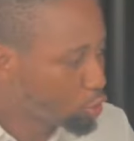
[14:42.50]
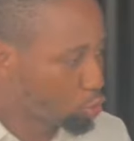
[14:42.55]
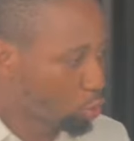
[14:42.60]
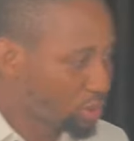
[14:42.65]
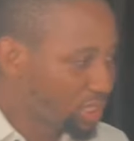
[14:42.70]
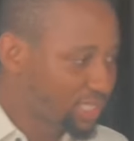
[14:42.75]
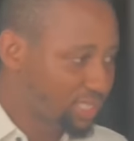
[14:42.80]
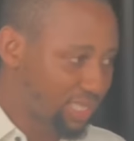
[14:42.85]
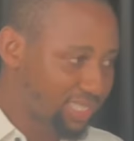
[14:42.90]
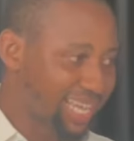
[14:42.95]

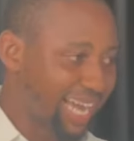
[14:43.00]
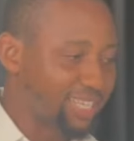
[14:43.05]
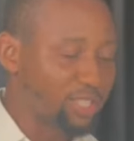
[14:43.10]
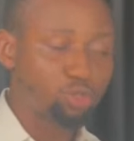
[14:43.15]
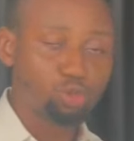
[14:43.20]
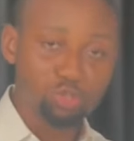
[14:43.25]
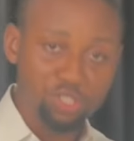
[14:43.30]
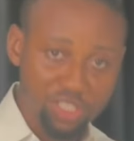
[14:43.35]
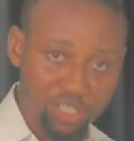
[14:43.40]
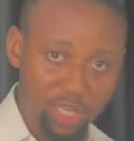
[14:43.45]
these are the
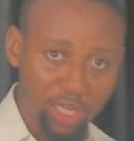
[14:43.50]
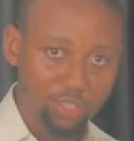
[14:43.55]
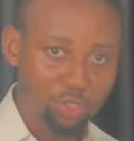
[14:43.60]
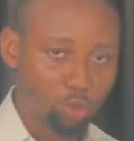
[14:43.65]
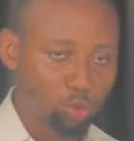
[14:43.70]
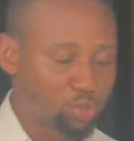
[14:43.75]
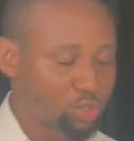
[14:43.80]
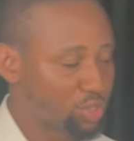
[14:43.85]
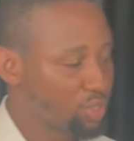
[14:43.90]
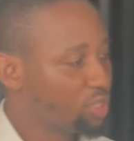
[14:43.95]
two
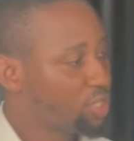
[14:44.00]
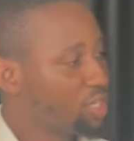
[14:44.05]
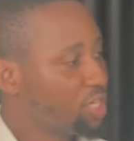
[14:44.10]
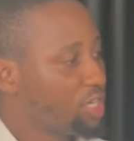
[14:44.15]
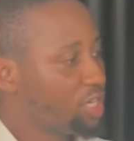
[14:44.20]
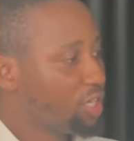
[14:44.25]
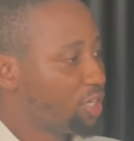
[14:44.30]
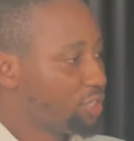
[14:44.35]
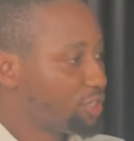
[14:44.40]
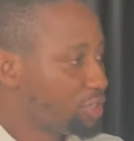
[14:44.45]
scenarios.
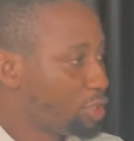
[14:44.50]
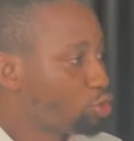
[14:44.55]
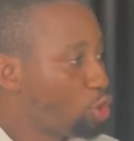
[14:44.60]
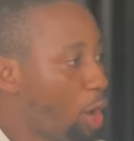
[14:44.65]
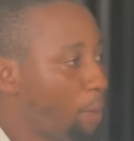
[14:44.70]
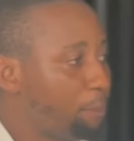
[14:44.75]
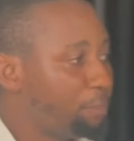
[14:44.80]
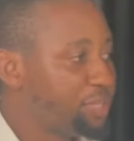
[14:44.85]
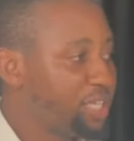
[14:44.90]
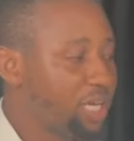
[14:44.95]
The
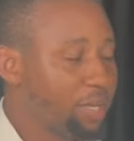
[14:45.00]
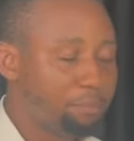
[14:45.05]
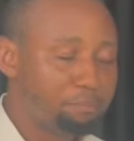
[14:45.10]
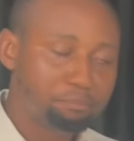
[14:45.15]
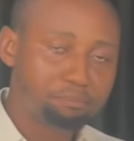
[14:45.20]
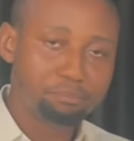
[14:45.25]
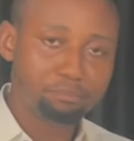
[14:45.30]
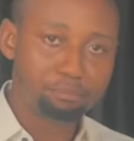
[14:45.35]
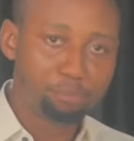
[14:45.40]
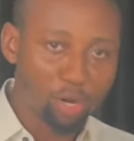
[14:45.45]
company
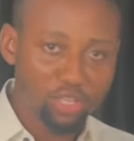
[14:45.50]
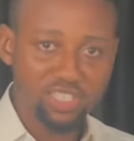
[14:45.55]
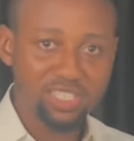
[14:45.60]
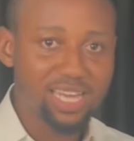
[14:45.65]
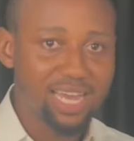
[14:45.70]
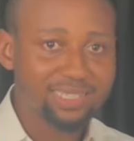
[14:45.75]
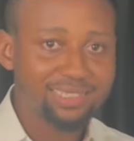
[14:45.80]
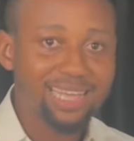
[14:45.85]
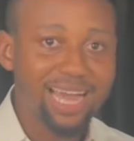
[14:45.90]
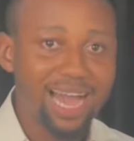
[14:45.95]
bought
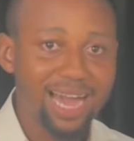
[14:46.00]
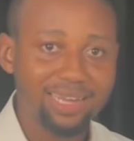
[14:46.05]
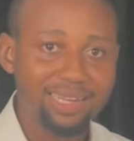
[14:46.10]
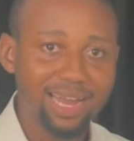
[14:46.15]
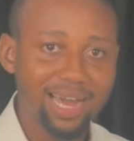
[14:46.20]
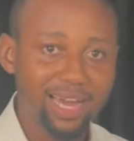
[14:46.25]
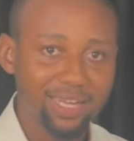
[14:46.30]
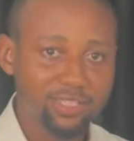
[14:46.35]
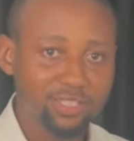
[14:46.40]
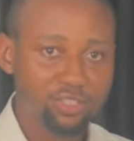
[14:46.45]
the entire
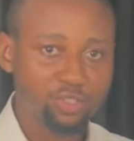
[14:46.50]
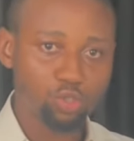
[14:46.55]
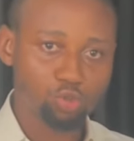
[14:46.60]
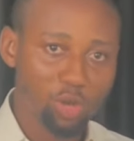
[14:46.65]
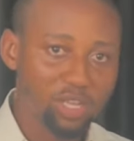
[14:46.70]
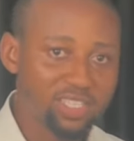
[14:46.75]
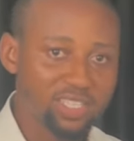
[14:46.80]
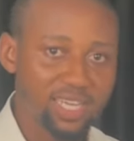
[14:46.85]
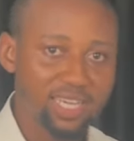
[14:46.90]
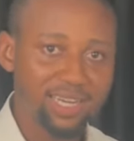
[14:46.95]
land,
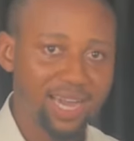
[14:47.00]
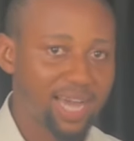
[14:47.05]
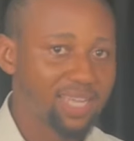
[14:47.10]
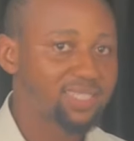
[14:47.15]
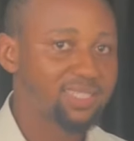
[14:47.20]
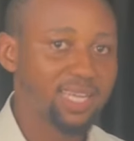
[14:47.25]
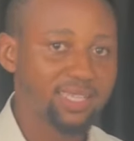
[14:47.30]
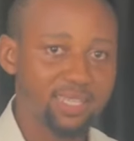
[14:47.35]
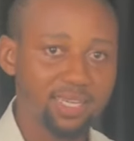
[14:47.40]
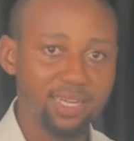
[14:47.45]
20 acres,
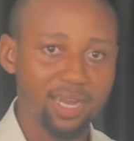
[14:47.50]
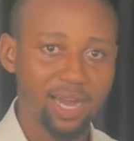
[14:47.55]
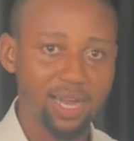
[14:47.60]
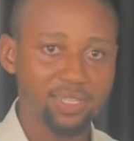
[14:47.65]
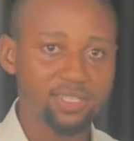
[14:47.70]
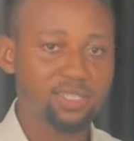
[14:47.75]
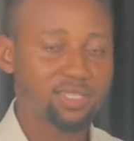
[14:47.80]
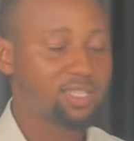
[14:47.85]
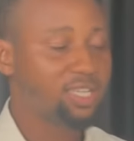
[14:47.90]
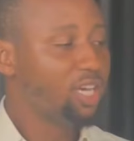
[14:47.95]
10
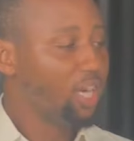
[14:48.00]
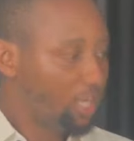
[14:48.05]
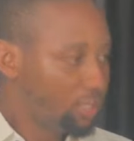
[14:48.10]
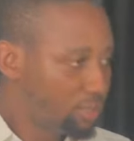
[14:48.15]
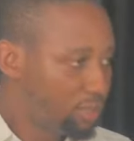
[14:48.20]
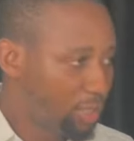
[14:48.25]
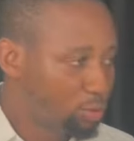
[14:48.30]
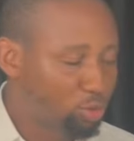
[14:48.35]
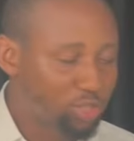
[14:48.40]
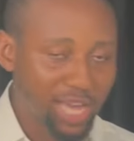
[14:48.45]
acres.
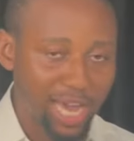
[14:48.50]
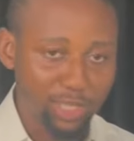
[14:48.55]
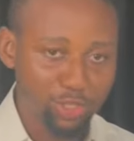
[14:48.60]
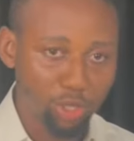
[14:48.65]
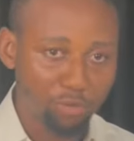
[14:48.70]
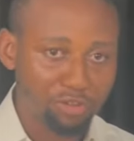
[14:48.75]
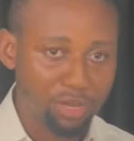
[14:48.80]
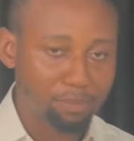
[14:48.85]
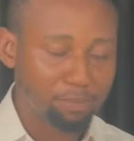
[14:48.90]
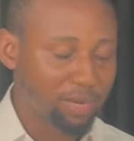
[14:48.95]
They do their
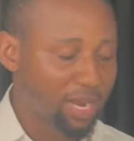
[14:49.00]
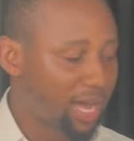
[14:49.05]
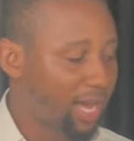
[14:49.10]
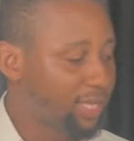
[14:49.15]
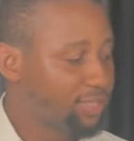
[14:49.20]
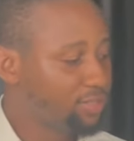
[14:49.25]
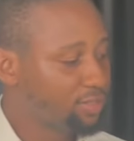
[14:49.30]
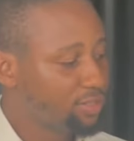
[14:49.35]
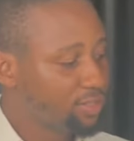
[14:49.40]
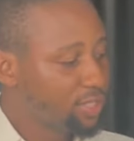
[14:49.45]
survey
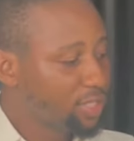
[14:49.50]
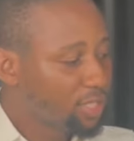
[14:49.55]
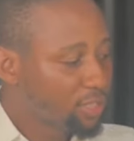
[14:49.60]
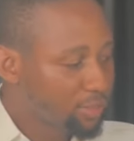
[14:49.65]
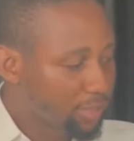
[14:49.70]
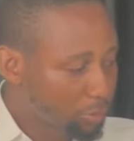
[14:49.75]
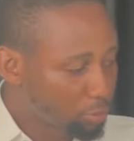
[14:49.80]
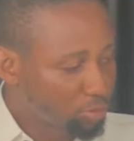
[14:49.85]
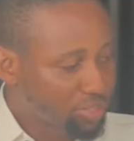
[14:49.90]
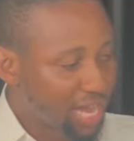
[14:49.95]
plan,
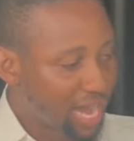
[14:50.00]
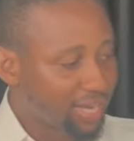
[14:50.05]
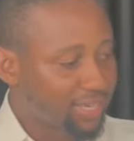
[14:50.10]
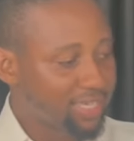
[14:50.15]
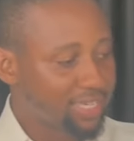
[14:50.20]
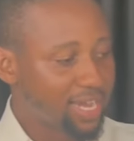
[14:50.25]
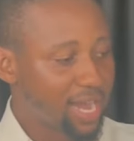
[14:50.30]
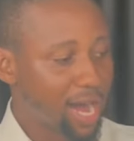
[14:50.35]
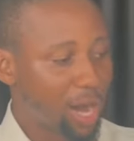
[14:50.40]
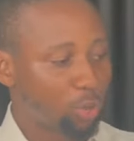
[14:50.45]
they do their
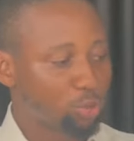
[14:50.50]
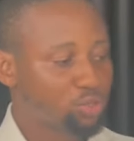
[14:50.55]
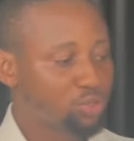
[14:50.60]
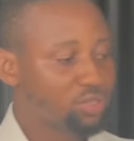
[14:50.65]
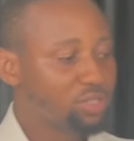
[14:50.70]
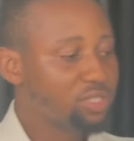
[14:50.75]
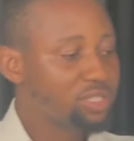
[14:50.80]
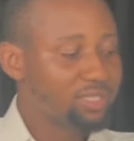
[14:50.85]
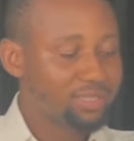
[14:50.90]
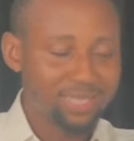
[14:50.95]
layout,
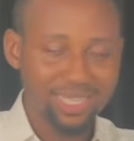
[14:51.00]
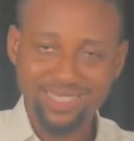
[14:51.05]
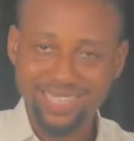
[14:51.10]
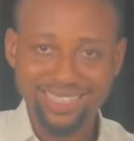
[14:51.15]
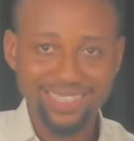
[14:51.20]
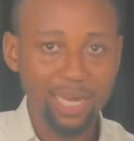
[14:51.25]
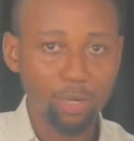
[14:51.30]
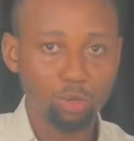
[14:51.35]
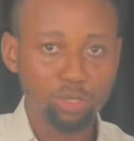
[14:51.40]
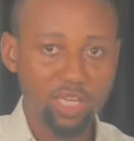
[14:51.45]
they
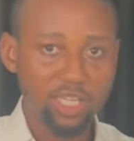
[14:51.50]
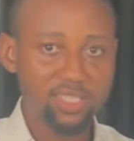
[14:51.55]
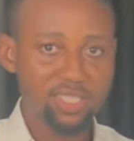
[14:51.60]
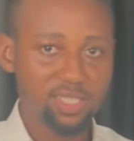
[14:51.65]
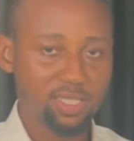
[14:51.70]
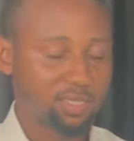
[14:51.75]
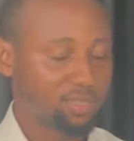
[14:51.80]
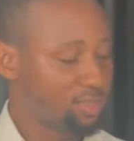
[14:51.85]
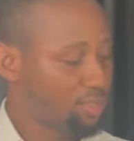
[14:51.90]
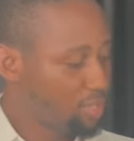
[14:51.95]
start
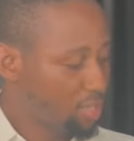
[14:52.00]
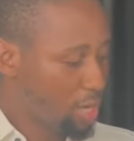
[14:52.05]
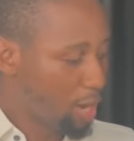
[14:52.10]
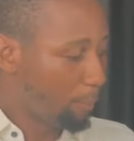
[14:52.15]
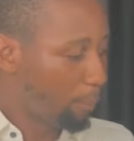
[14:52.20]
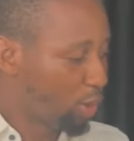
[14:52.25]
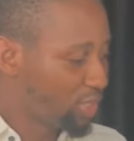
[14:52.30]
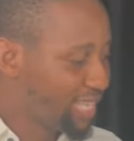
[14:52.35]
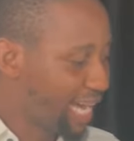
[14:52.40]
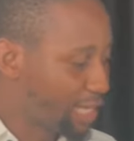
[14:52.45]
allocating.
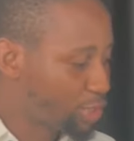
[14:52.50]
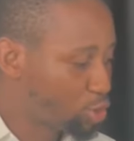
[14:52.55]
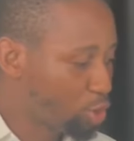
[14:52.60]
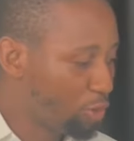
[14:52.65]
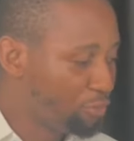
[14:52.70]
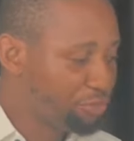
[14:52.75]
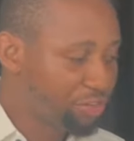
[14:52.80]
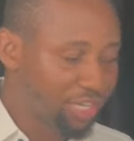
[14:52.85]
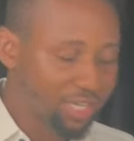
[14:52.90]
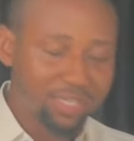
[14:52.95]
But their
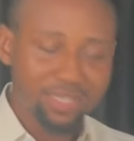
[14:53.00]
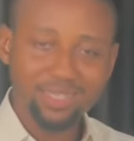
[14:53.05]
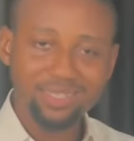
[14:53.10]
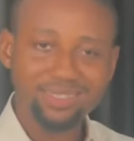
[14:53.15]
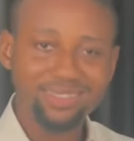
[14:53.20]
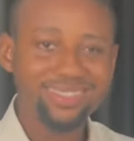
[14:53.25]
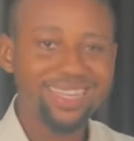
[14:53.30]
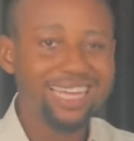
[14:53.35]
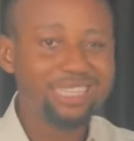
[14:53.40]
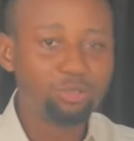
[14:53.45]
survey,
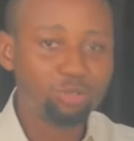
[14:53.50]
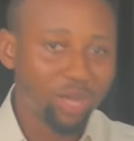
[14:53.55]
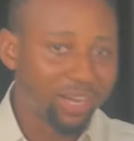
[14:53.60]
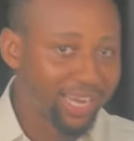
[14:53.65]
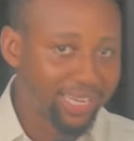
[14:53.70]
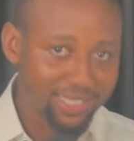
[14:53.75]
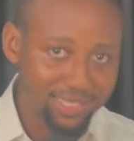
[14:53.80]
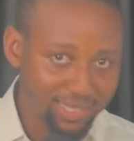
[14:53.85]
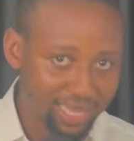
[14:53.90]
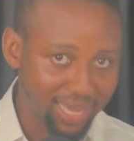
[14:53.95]
they do not
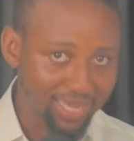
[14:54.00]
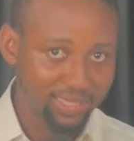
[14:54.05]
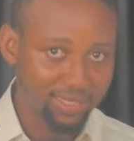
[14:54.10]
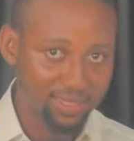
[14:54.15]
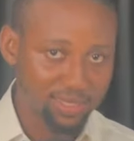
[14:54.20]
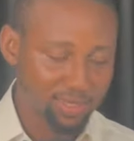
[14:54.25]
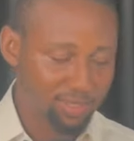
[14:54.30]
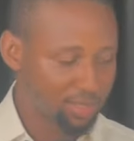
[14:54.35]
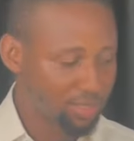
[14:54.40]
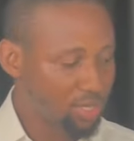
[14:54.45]
register
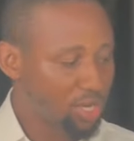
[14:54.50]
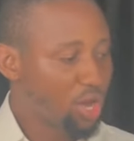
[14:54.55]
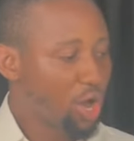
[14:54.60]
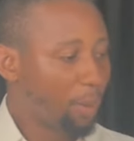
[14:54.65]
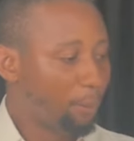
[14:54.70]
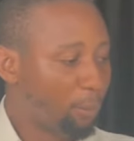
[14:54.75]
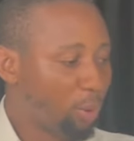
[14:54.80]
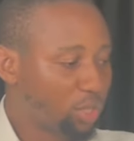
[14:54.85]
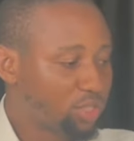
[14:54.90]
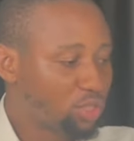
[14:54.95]
it.
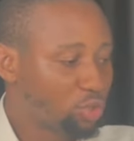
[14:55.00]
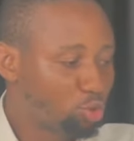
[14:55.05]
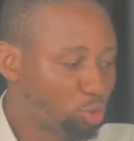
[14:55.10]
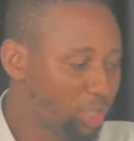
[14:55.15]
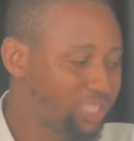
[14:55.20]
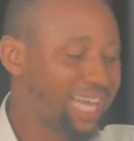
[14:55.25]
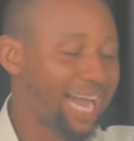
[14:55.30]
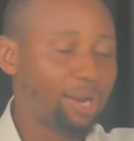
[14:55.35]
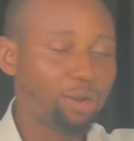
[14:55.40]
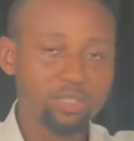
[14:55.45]
But
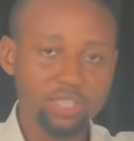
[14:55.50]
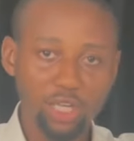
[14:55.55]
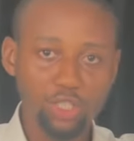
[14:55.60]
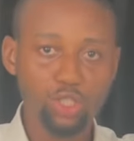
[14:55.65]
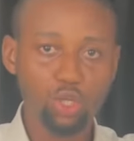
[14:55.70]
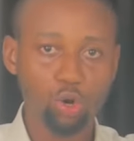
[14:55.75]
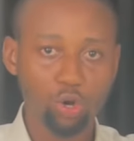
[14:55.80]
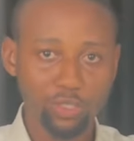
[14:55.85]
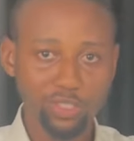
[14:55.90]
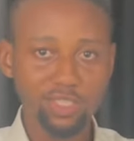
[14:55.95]
during the
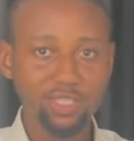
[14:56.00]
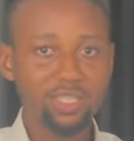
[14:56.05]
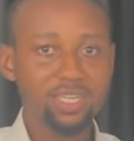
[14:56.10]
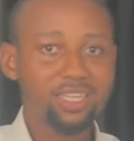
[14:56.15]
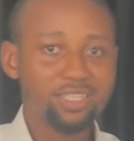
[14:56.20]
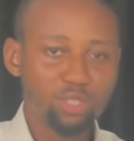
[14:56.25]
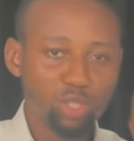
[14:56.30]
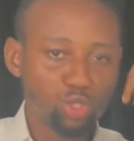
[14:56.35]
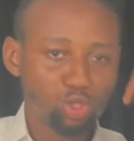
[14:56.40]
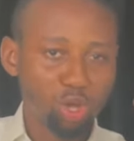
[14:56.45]
allocation,
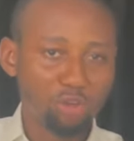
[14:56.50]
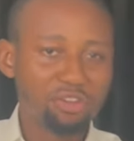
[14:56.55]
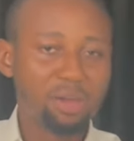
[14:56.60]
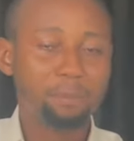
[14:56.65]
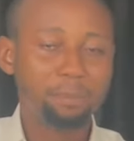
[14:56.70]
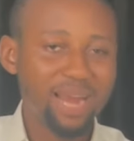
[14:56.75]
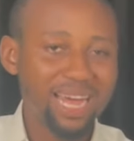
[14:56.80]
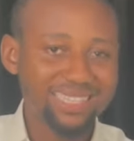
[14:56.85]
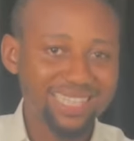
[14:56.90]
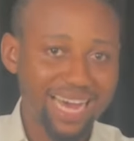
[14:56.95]
the survey
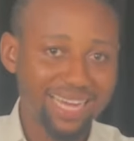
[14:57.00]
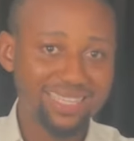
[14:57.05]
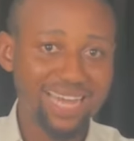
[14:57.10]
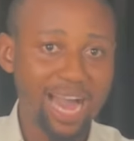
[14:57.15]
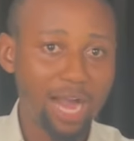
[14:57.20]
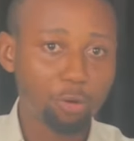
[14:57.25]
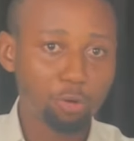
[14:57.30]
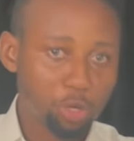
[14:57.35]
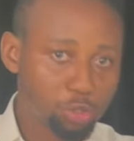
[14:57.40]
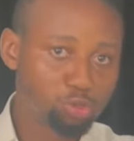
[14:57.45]
plan that they
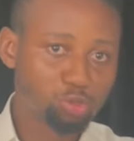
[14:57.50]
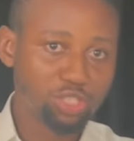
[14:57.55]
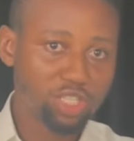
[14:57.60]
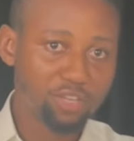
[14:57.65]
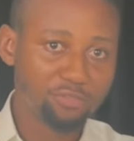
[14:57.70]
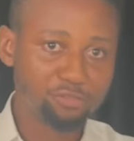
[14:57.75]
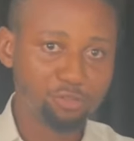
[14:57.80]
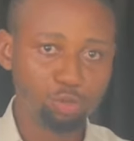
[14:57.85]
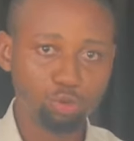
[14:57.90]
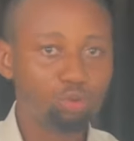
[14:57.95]
are going to
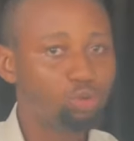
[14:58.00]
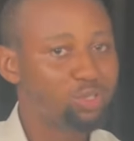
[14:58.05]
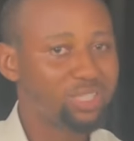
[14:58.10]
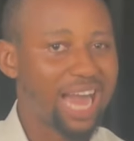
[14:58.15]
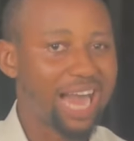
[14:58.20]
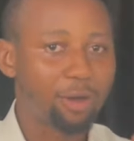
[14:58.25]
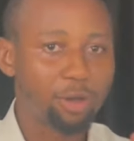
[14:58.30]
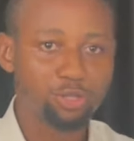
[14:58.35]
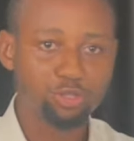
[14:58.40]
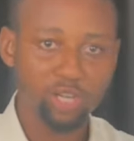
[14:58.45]
give you, they
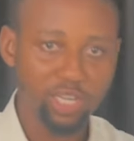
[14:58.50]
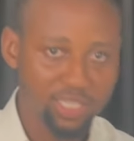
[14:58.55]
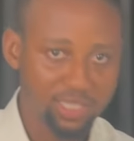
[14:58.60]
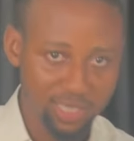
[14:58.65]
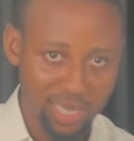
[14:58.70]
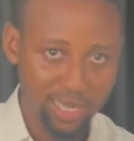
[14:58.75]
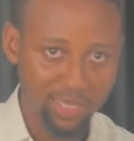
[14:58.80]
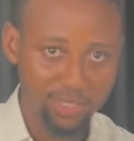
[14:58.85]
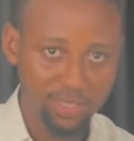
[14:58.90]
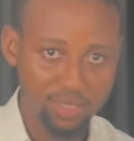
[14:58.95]
are going to
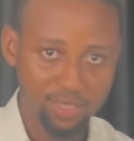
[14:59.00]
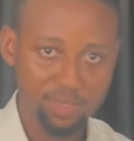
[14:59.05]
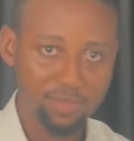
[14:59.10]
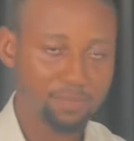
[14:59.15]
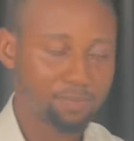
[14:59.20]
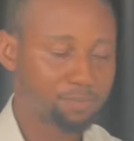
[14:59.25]
register it.